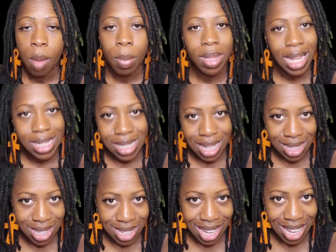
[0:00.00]
But that's
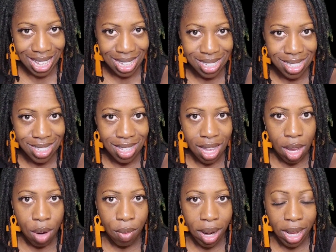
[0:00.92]
not the case,
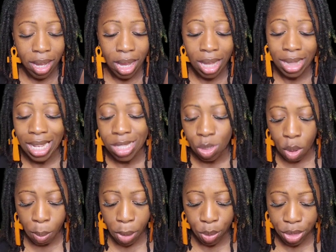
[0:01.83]
right? And that's
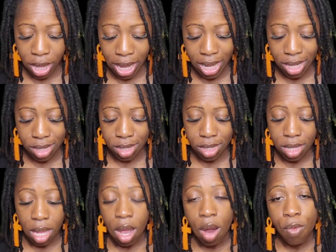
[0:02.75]
on both
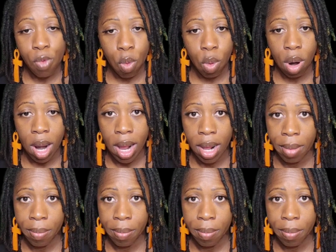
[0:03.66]
ends for,